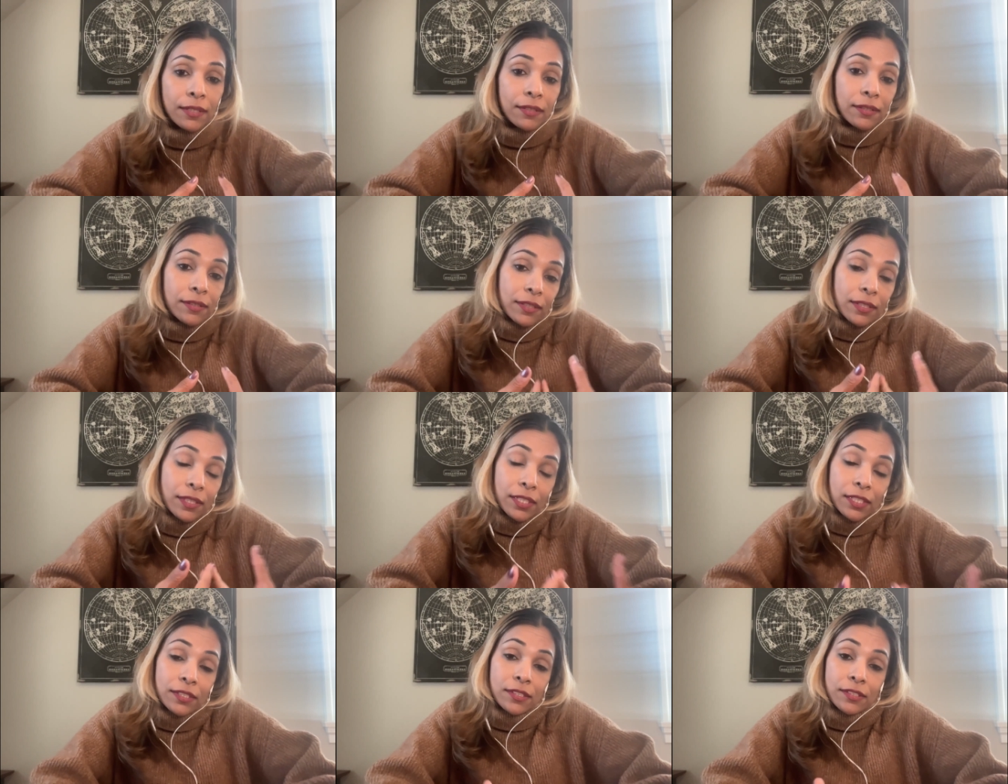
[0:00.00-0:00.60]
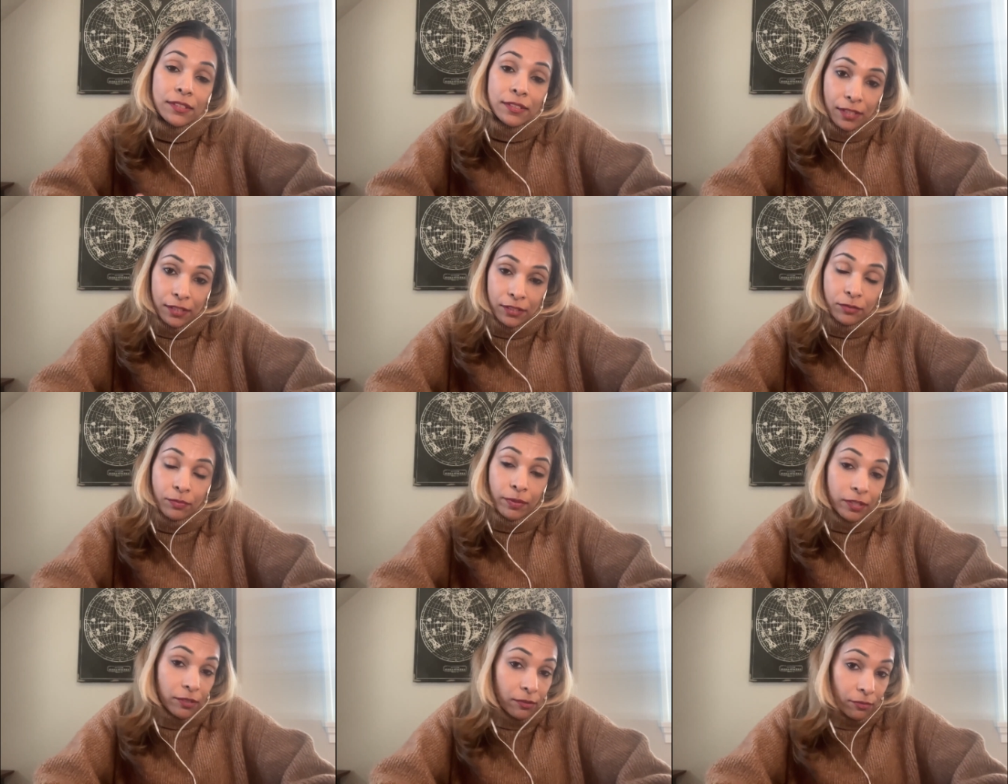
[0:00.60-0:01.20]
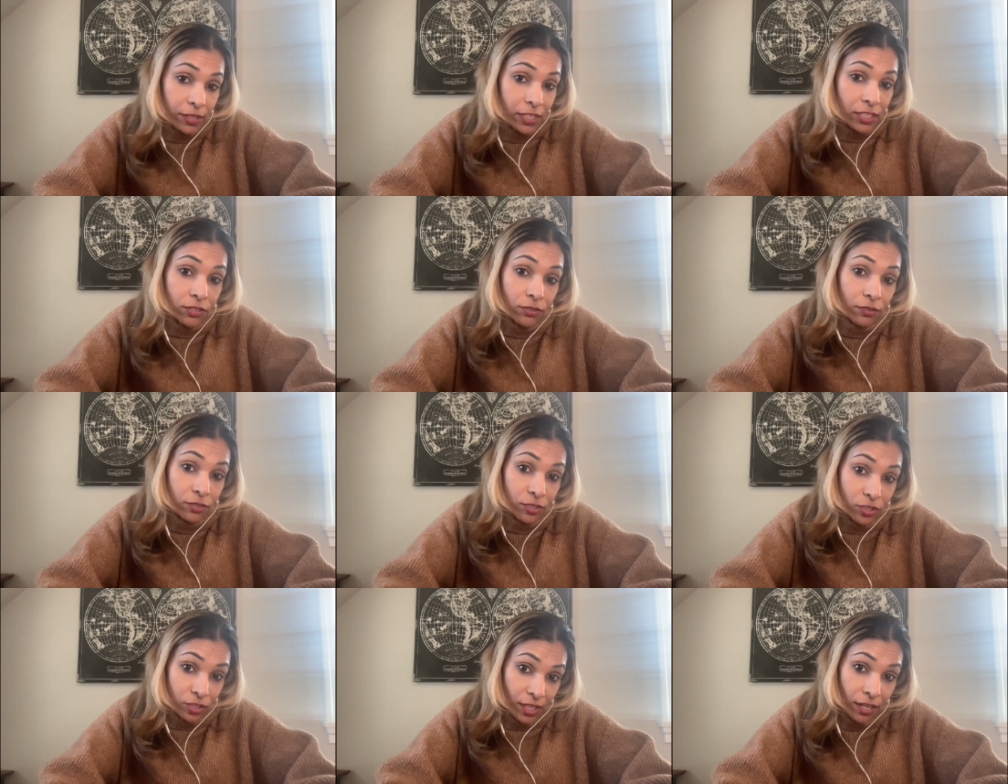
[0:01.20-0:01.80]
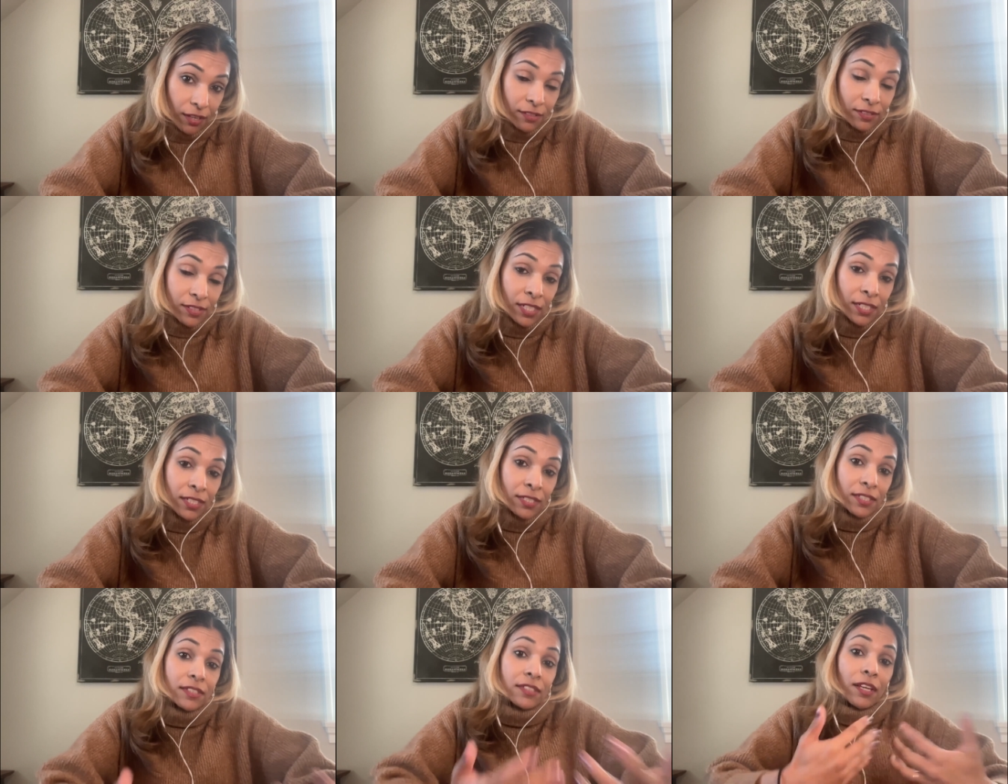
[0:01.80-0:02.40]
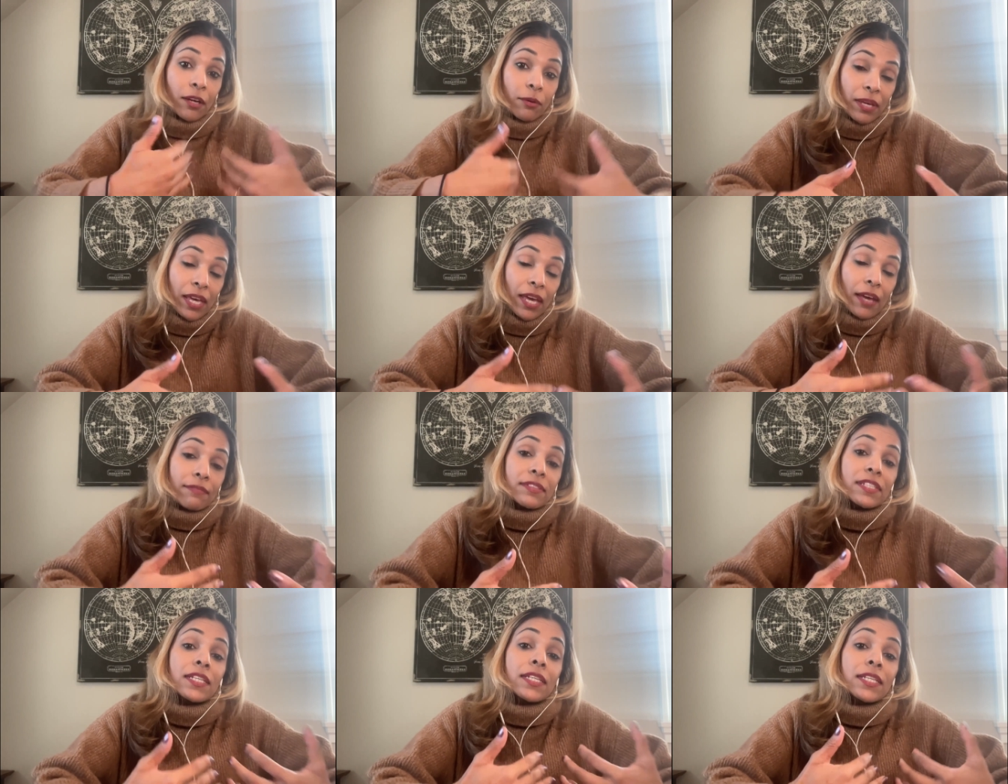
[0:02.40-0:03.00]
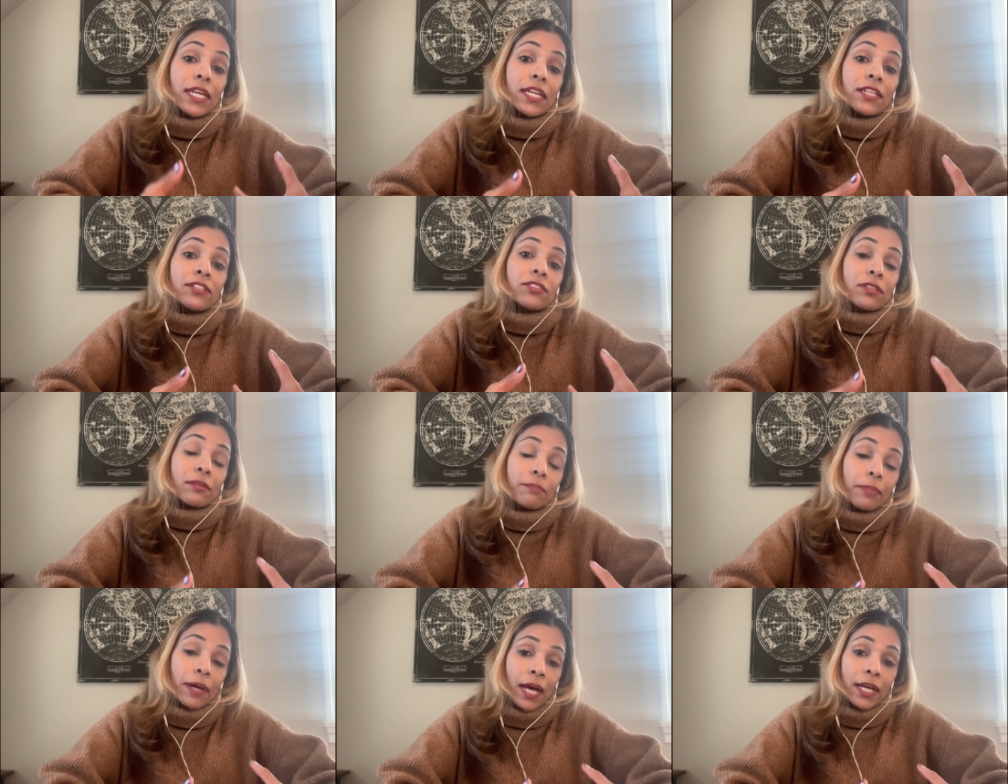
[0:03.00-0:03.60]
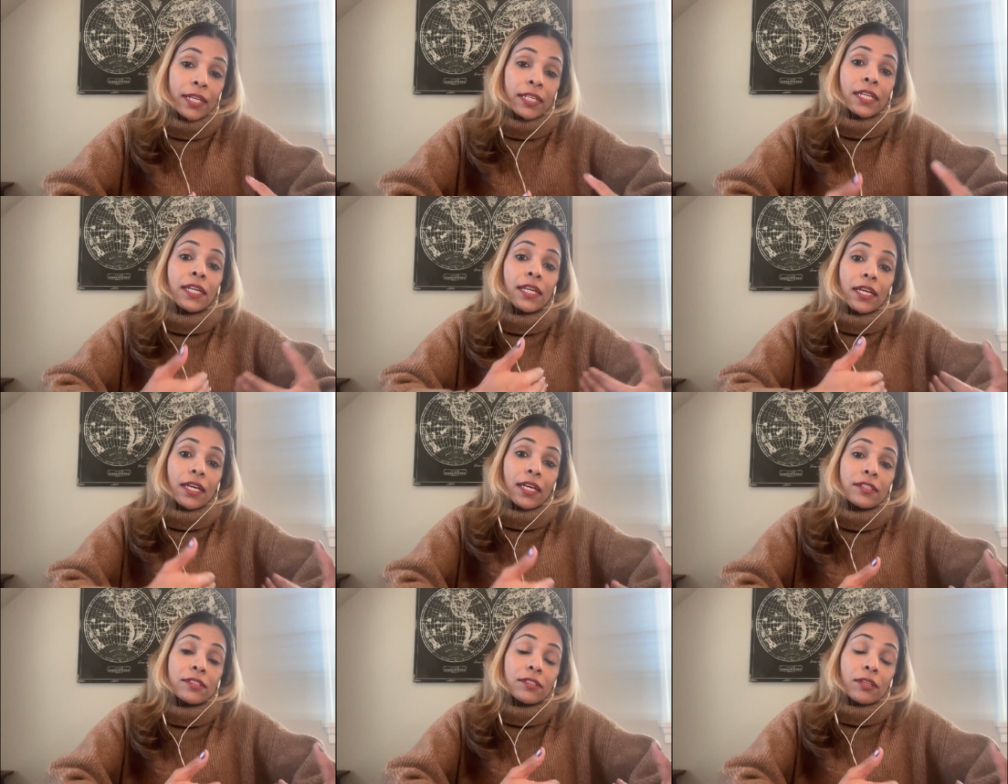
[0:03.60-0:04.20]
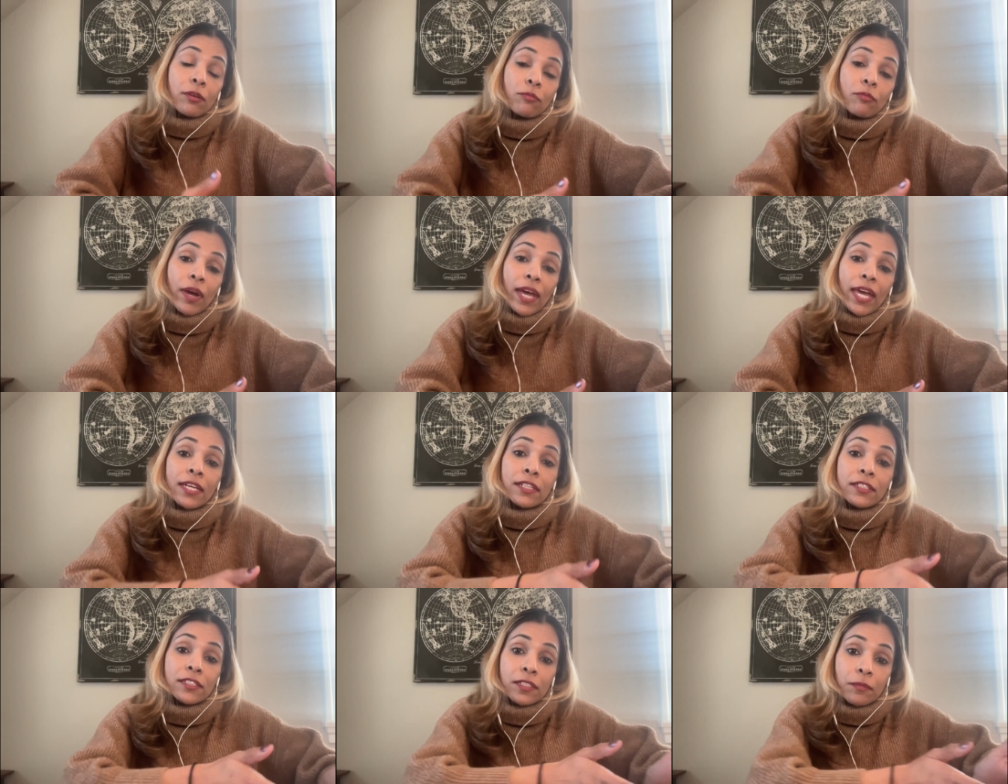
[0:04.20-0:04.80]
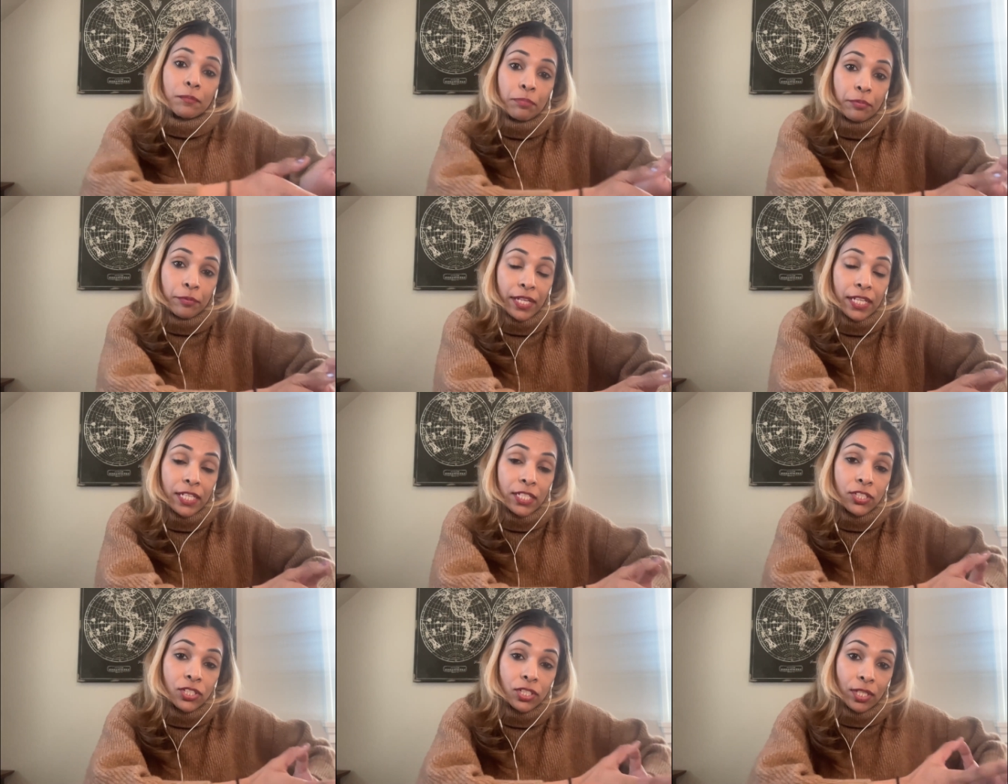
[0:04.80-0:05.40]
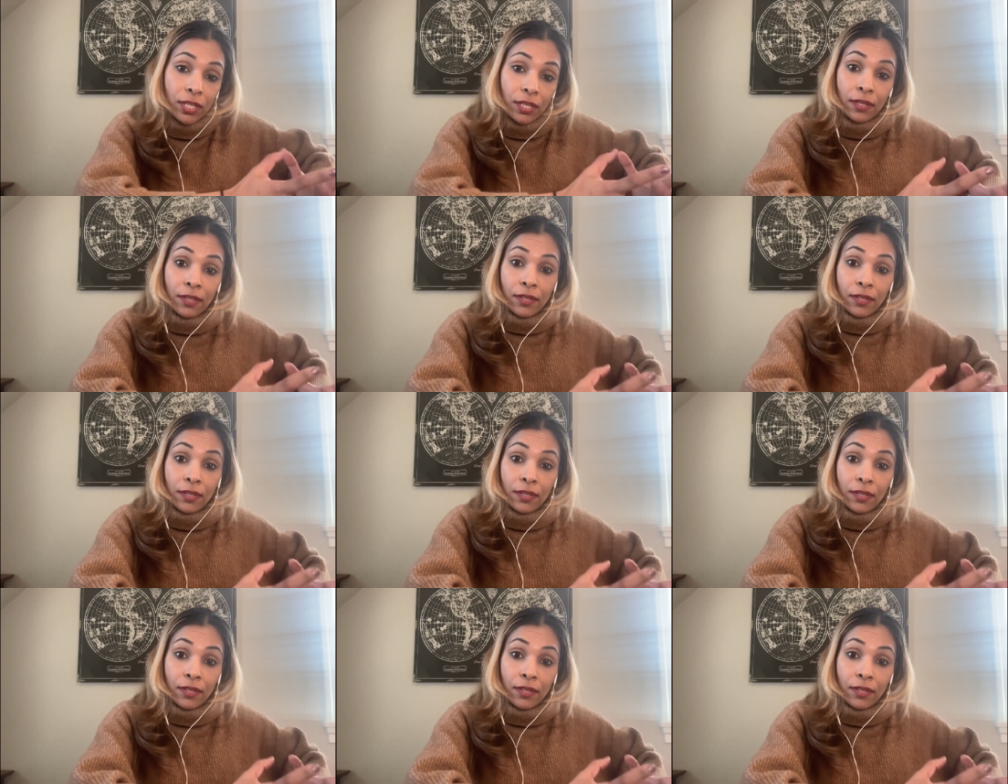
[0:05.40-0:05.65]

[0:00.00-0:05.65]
at least as that's what the research tells us, is that we have to engage the body as a way to bridge